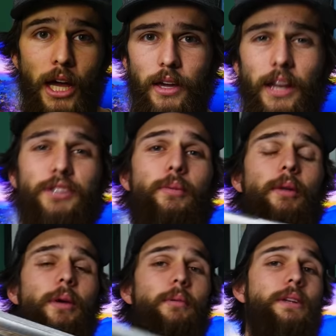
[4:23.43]
And as you may
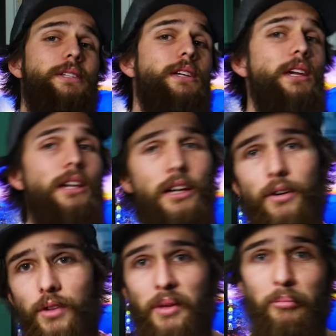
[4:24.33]
be able to see
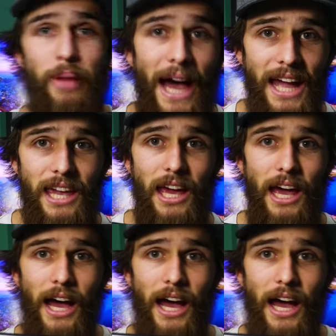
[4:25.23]
on the back,